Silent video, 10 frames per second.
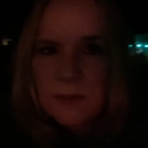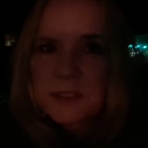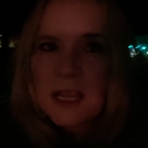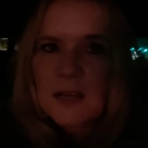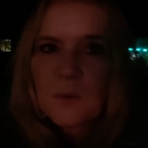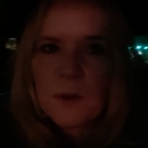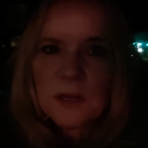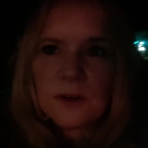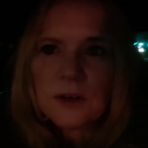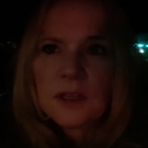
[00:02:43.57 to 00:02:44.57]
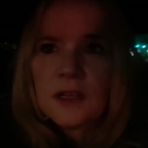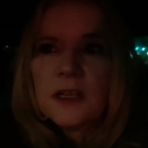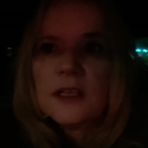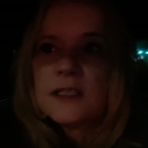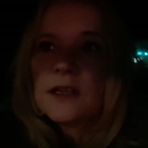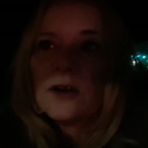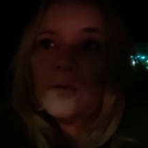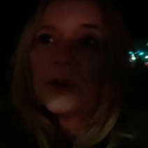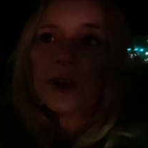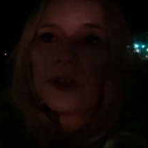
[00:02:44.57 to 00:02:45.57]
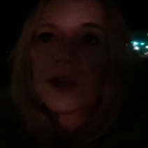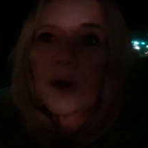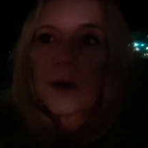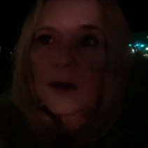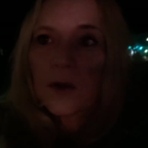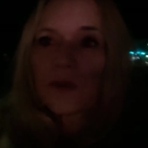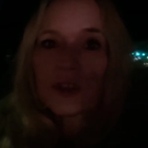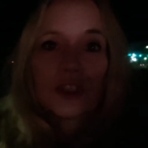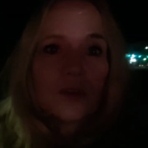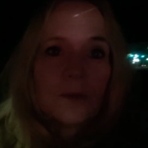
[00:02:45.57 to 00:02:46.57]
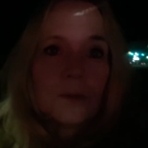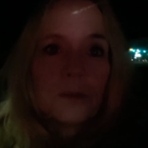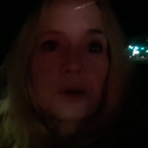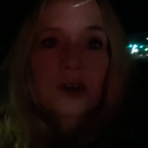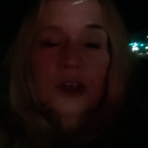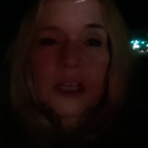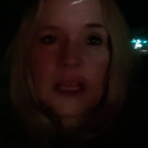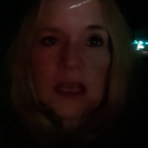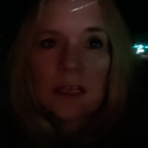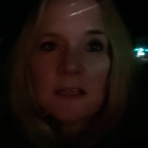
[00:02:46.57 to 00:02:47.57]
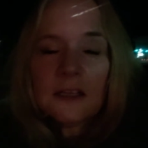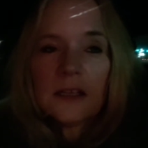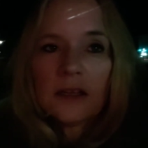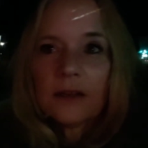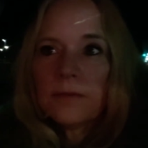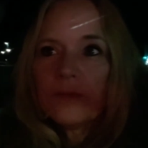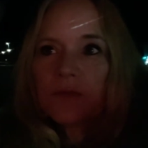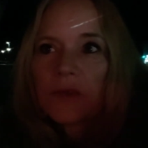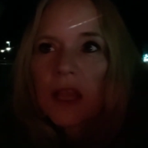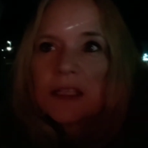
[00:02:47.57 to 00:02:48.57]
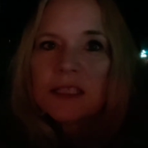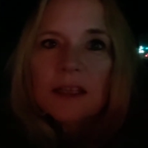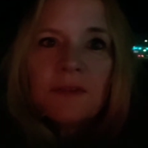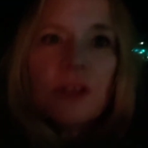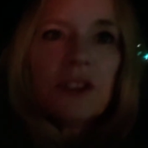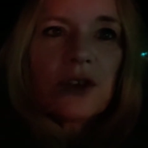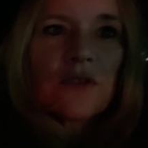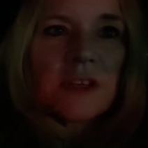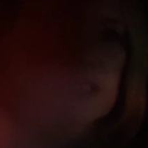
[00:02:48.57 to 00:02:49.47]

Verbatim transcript: That was kind of weird. So we're going to go on over to Burger King and see if they'll serve